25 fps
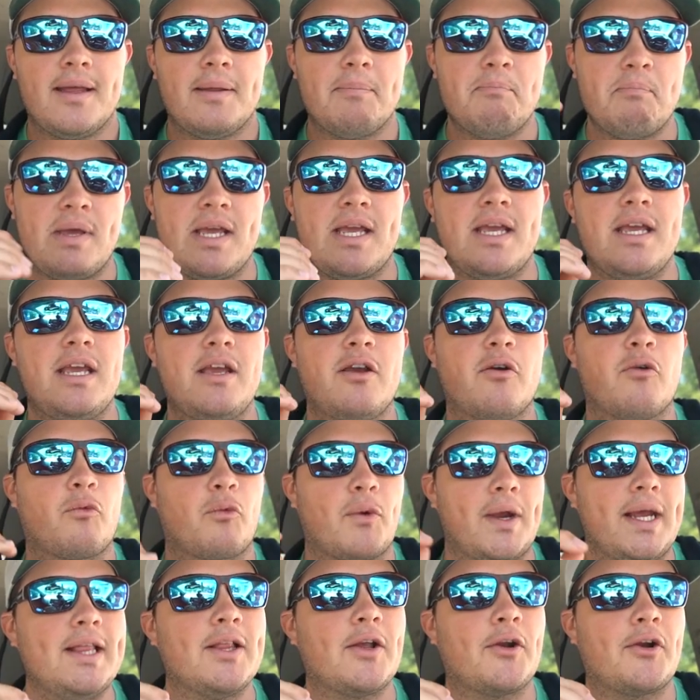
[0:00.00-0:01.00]
me
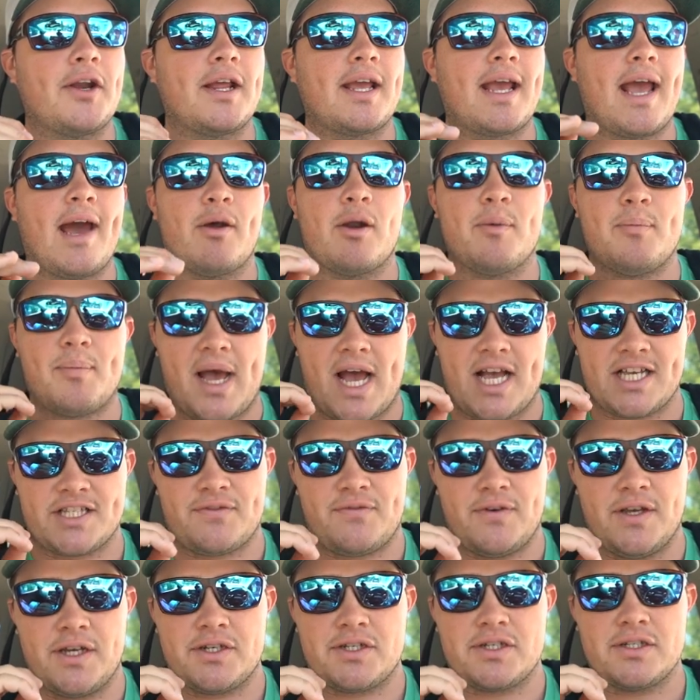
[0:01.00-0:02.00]
relearning how to bass
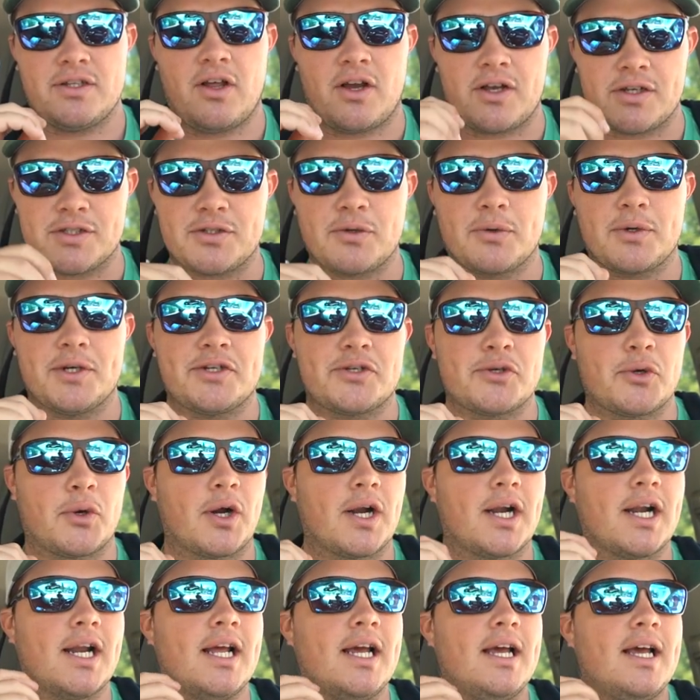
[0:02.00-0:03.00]
fish. Long story
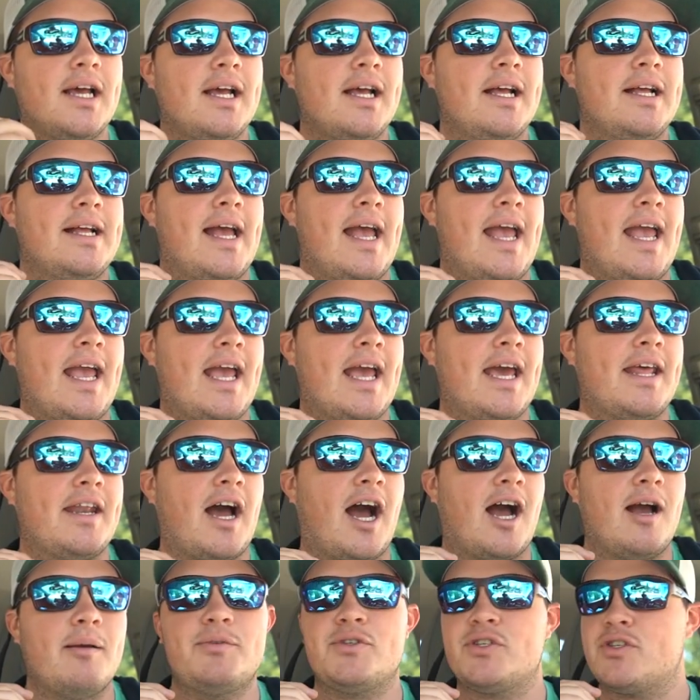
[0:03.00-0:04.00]
short, and
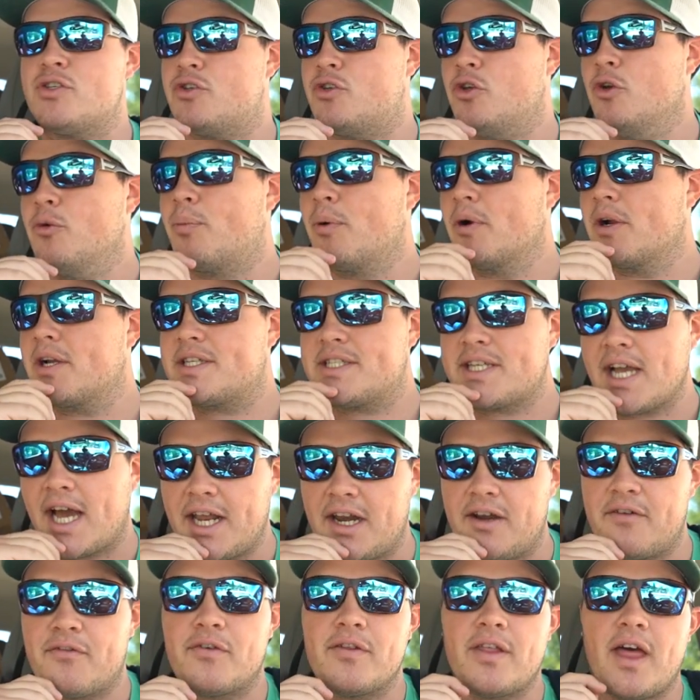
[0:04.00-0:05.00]
I'm super
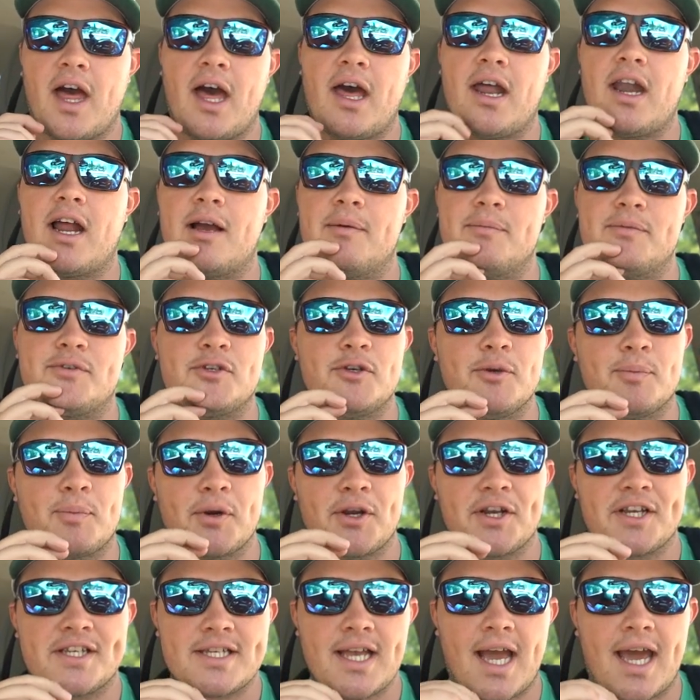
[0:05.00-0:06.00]
excited for that. I'm
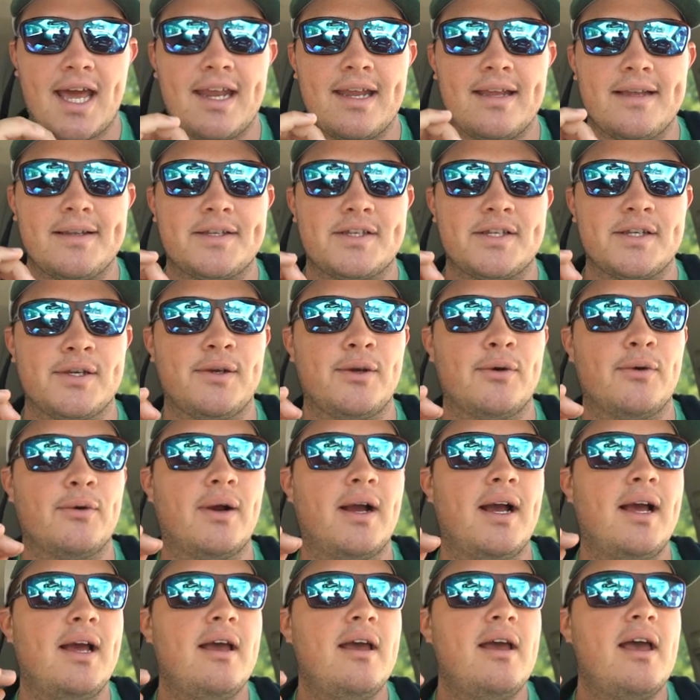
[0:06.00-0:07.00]
super excited to
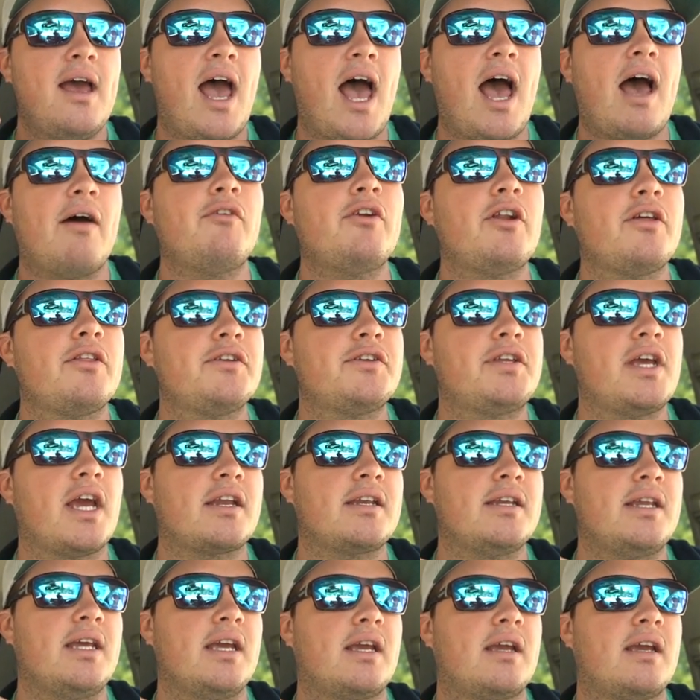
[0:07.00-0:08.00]
have another
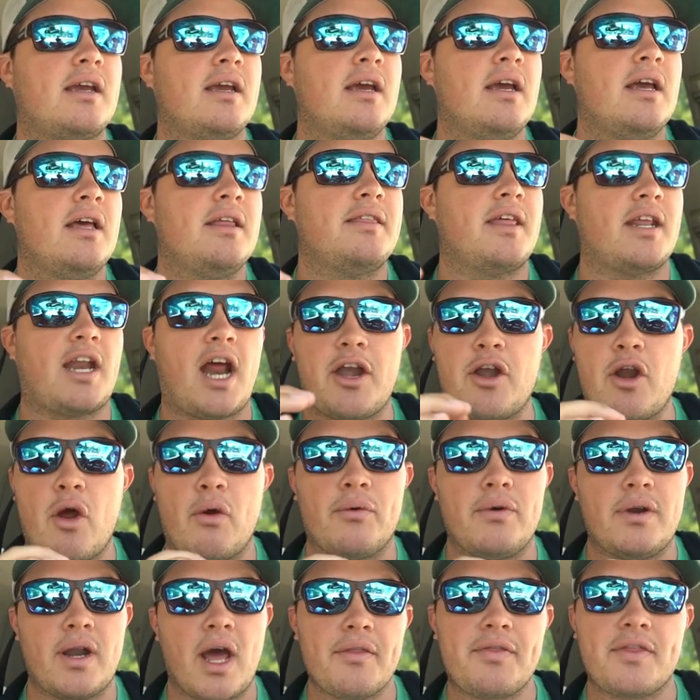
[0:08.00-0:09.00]
technique that I know
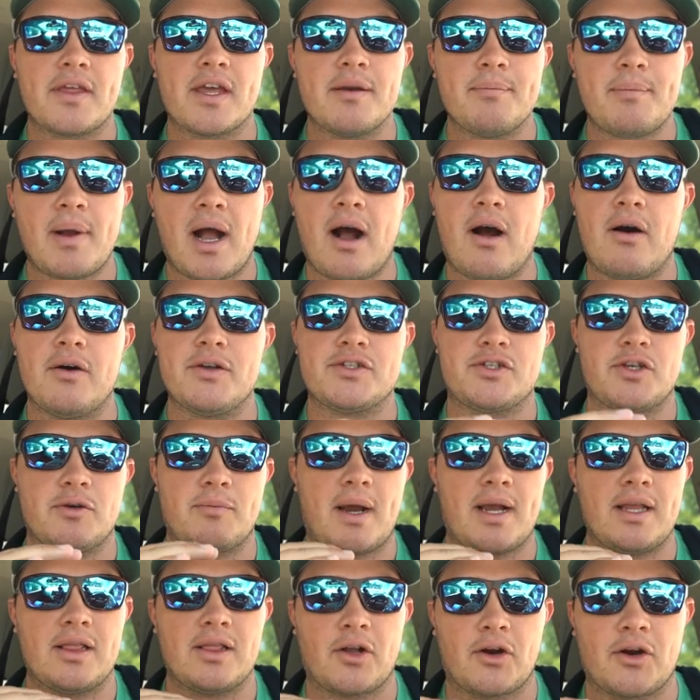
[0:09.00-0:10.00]
nothing about. So
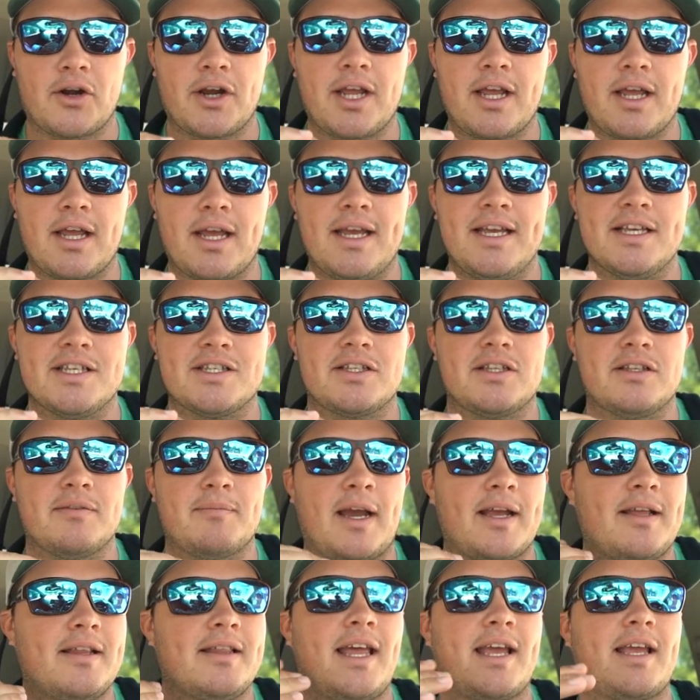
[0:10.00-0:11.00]
my learning is
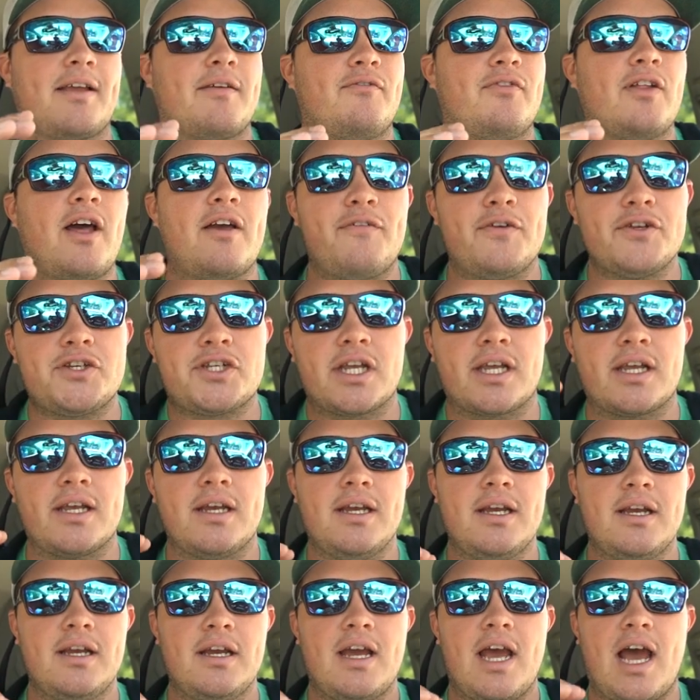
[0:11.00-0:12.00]
my like fly fishing
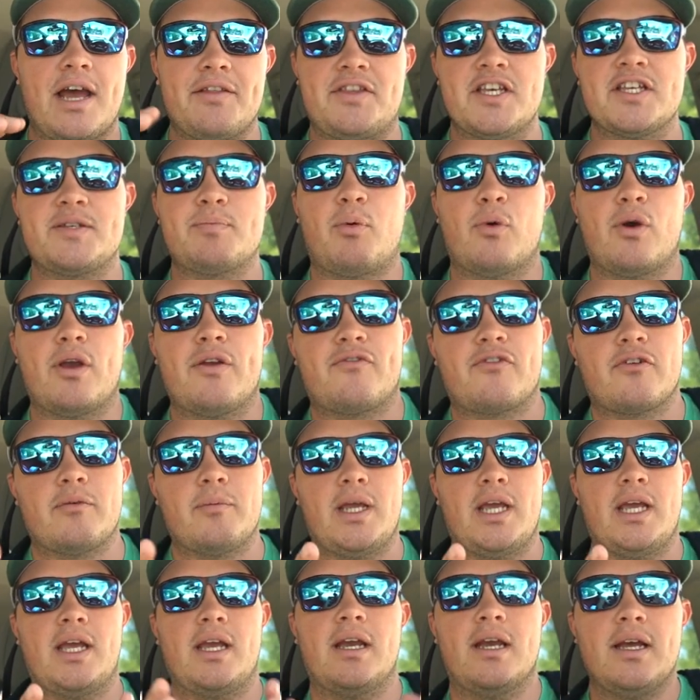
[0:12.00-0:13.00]
at this point for
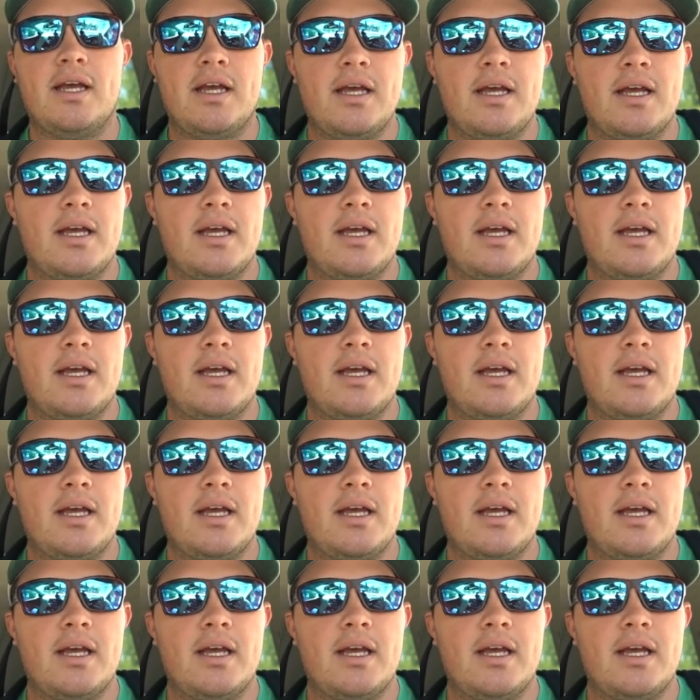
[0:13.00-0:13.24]
me